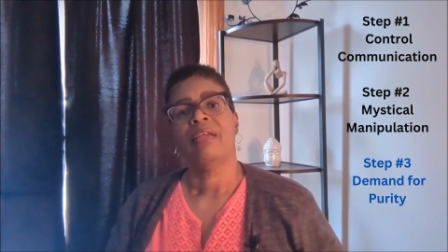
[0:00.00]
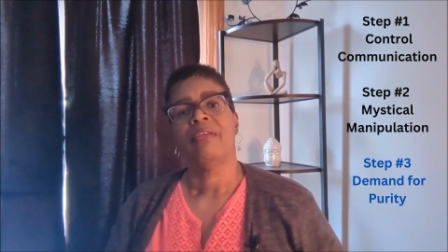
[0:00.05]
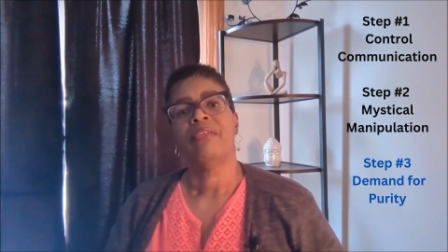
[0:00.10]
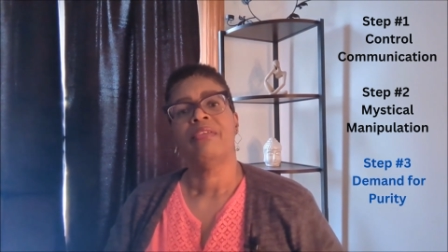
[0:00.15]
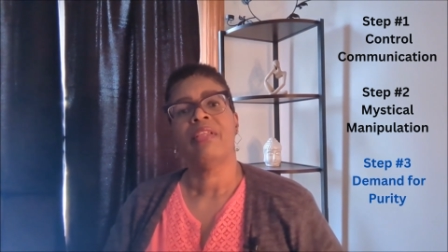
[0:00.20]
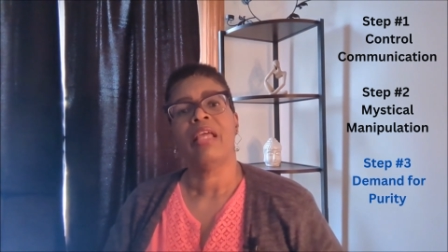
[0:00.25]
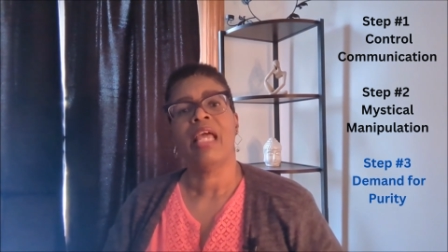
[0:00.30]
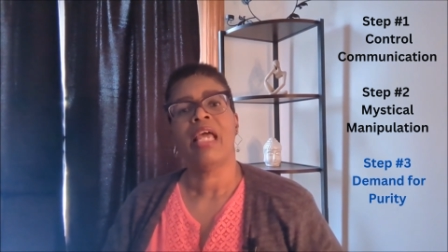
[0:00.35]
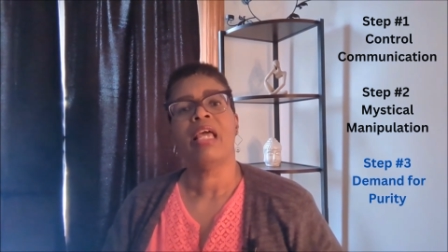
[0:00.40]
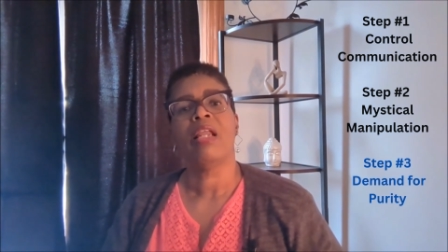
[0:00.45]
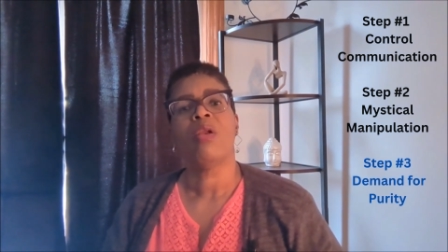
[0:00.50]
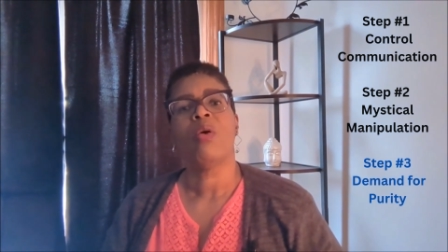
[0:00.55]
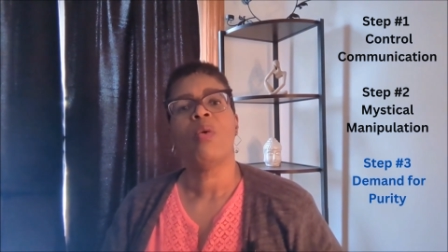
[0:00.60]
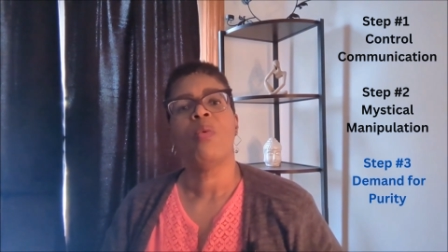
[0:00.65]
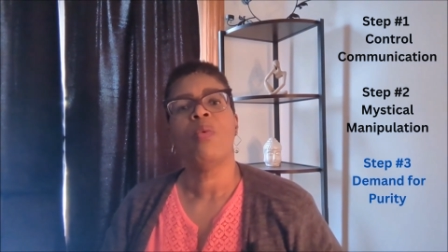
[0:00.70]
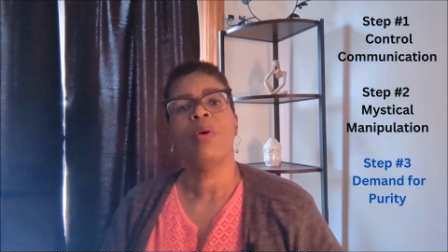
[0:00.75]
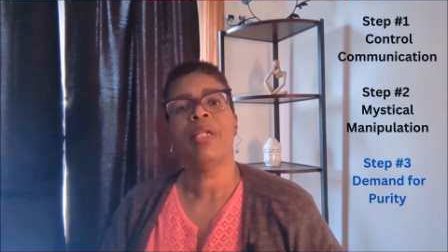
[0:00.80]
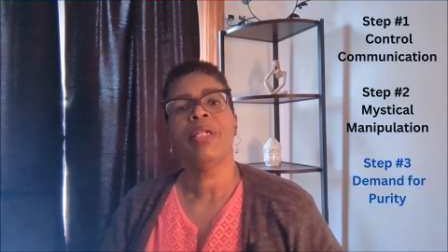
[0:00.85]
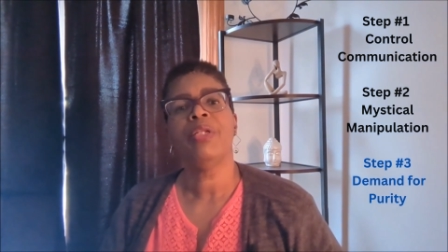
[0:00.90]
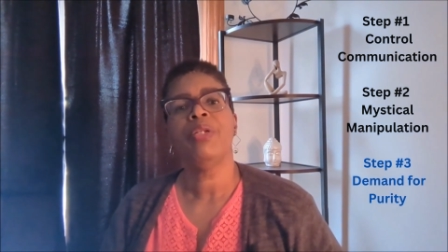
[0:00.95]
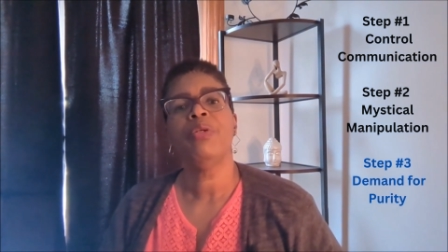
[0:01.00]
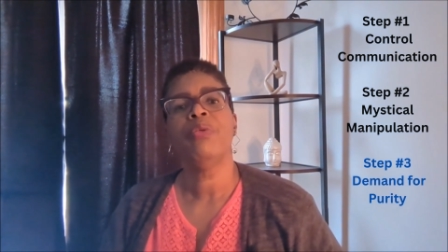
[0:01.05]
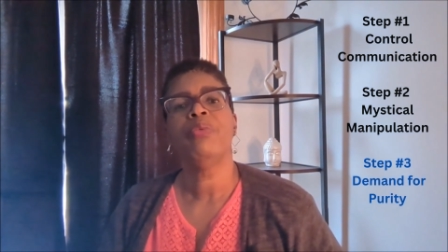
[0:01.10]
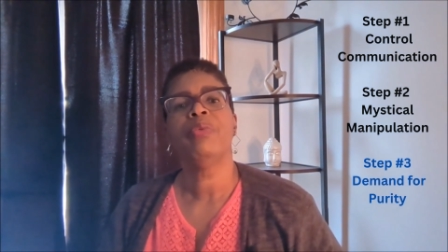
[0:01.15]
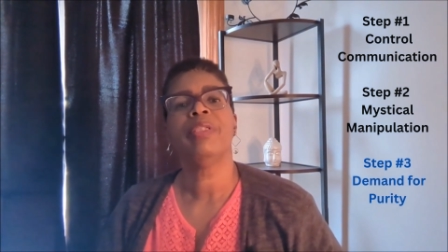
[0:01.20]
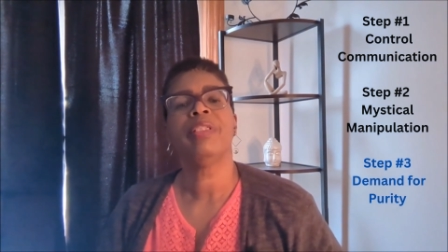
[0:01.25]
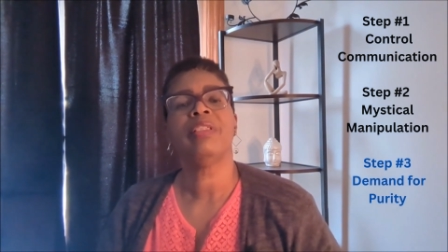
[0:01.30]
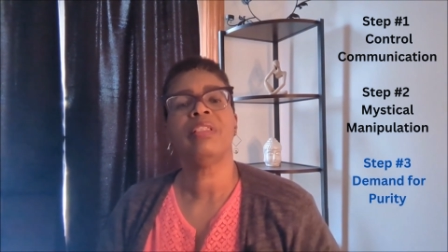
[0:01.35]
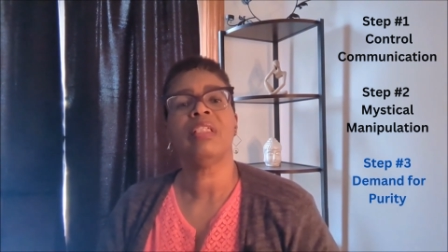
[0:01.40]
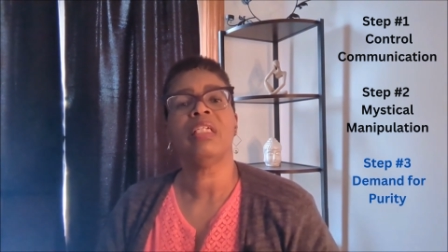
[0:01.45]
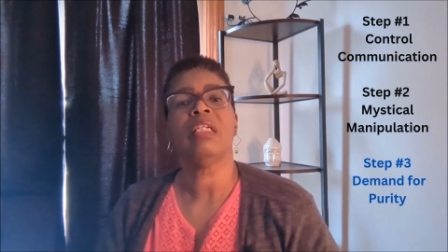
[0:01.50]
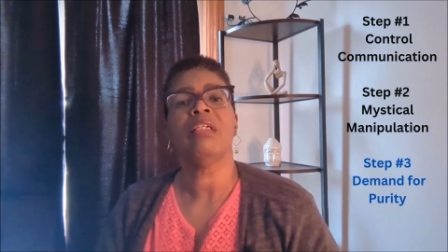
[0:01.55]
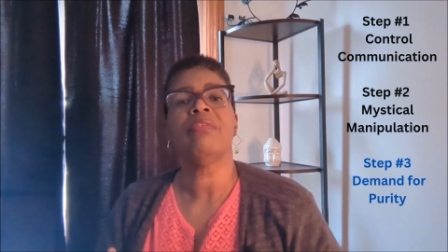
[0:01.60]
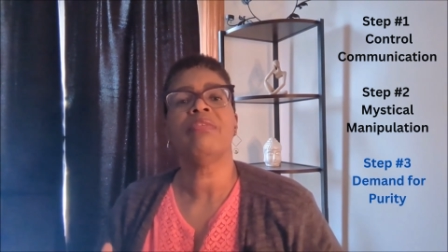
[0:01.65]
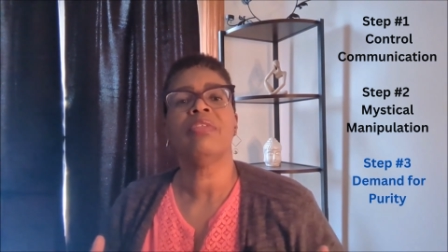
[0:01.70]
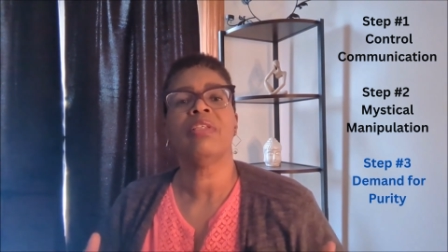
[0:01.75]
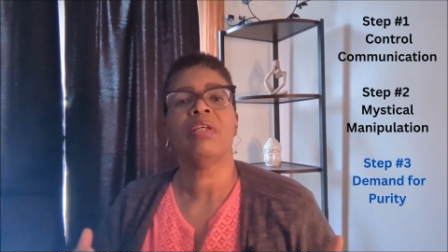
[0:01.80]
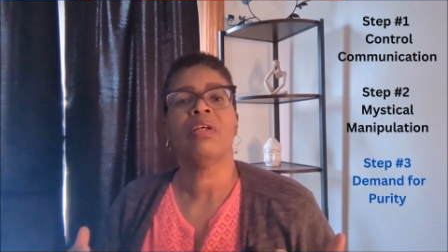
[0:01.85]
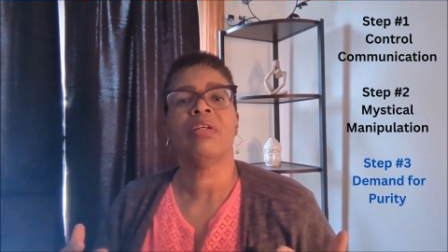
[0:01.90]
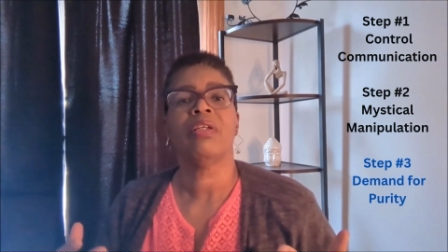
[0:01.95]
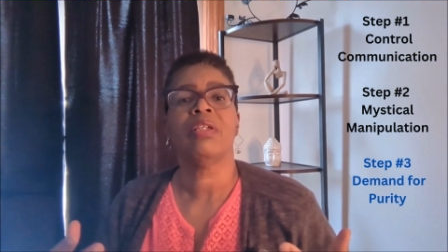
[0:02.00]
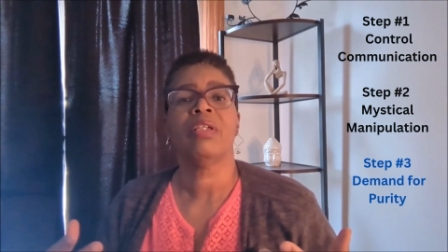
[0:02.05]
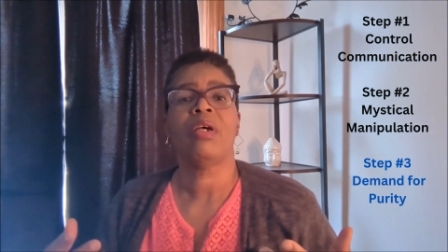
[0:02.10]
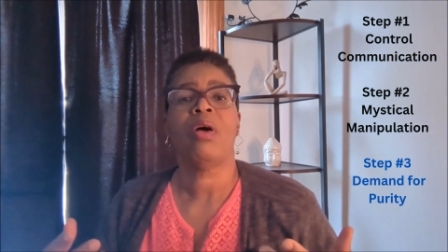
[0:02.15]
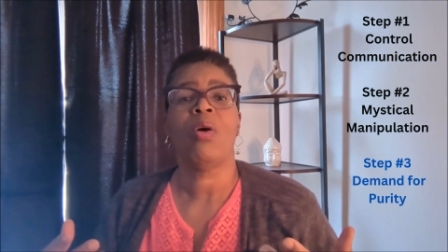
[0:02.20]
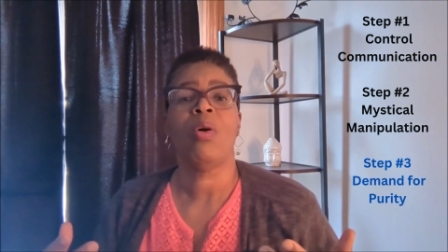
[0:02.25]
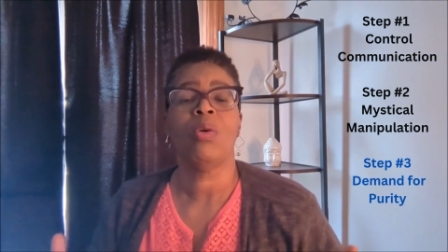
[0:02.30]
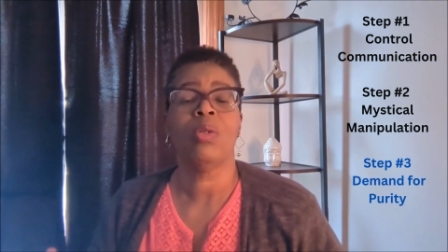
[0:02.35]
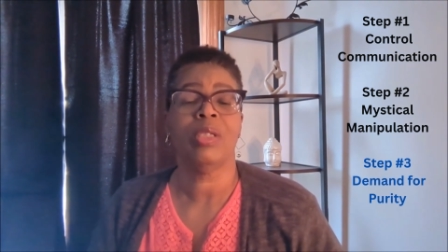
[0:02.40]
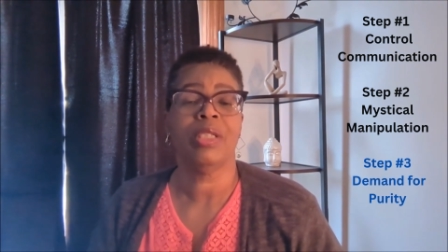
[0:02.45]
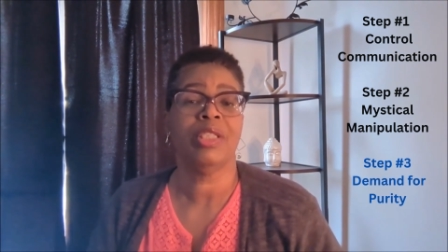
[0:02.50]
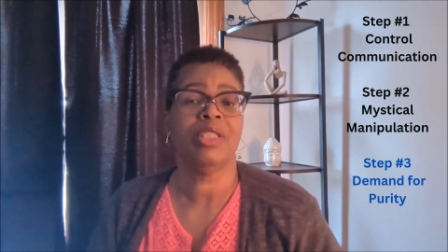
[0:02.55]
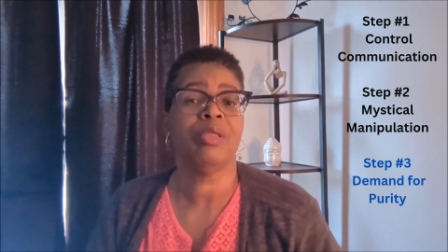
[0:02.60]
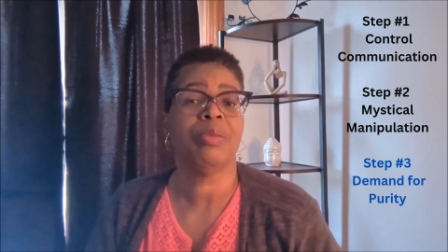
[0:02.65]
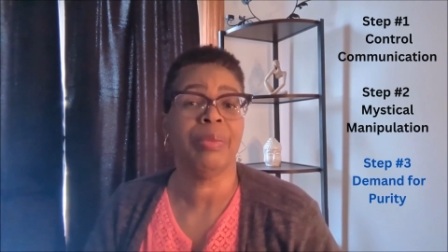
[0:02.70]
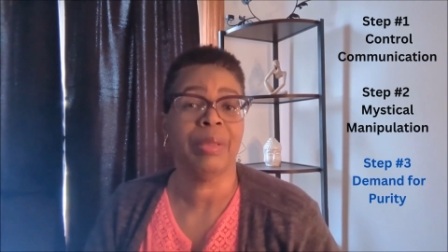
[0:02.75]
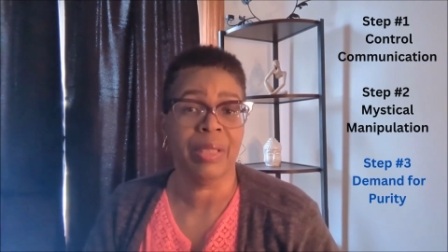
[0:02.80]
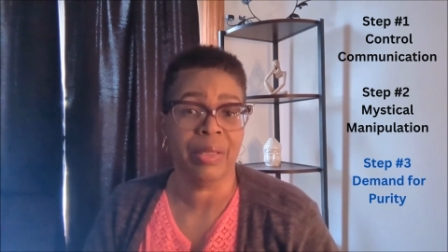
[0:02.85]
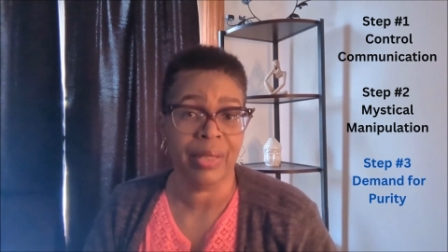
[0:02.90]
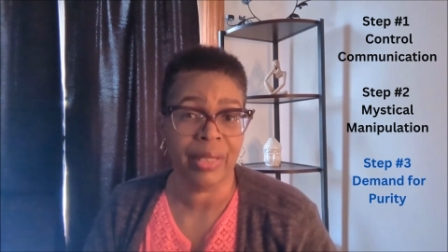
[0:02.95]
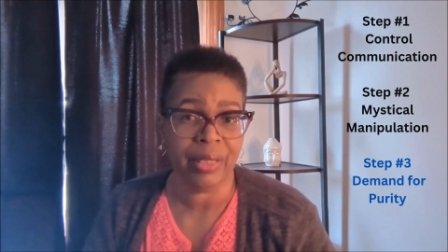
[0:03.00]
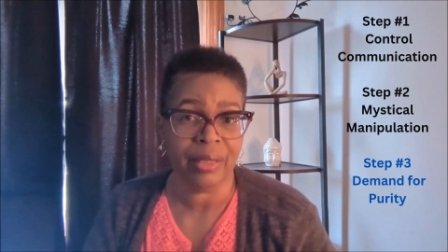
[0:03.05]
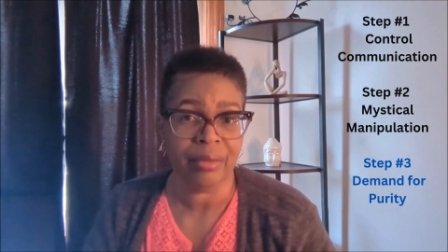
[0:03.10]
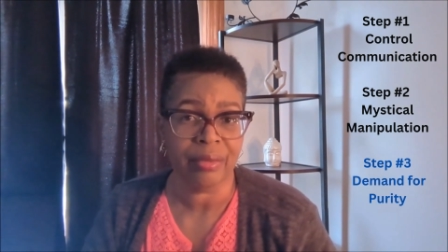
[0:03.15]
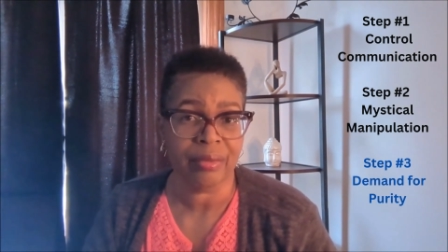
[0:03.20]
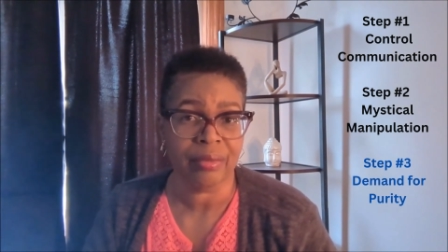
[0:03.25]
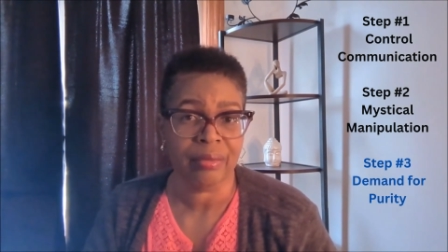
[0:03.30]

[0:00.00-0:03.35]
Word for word: that when you receive the Holy Spirit,